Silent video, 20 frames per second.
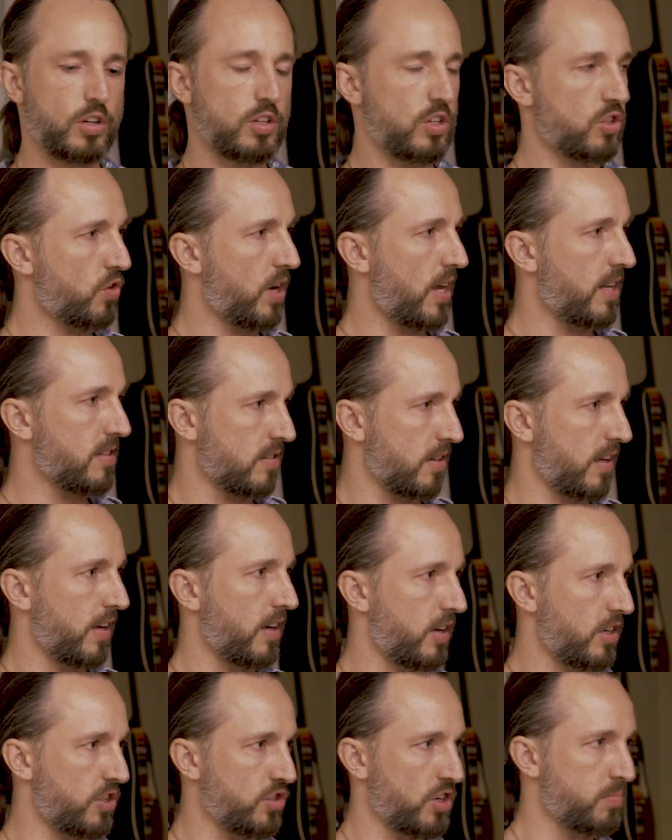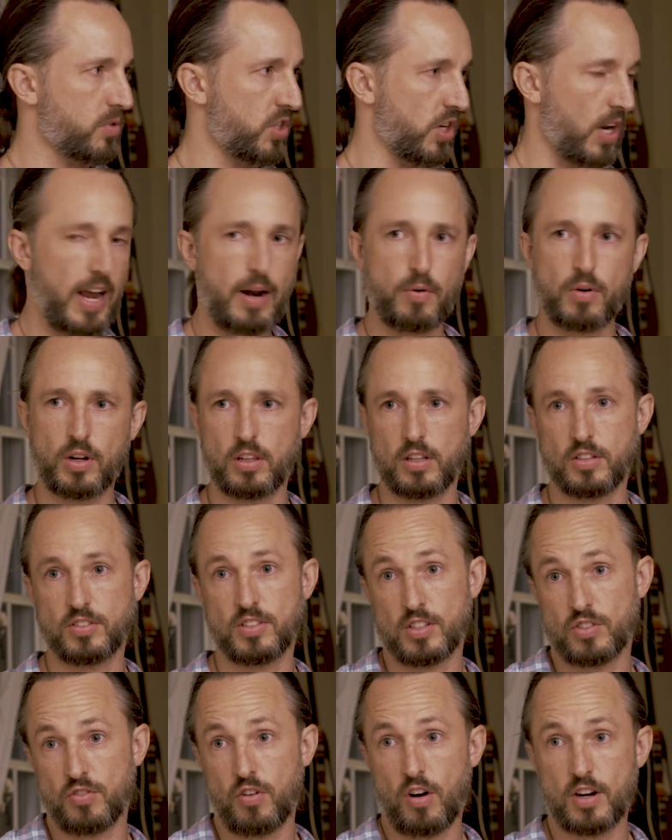to translate Egyptian hieroglyphs
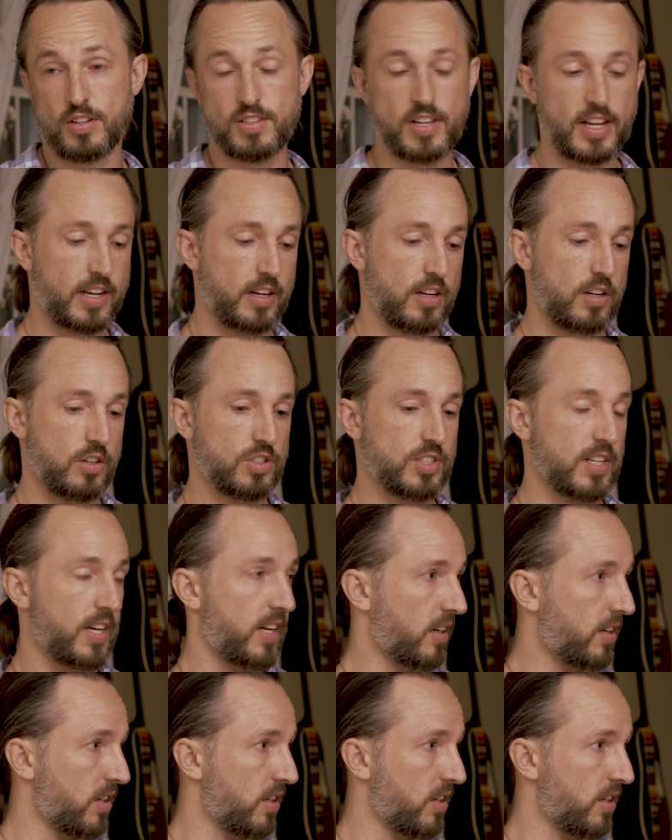as far as I could understand,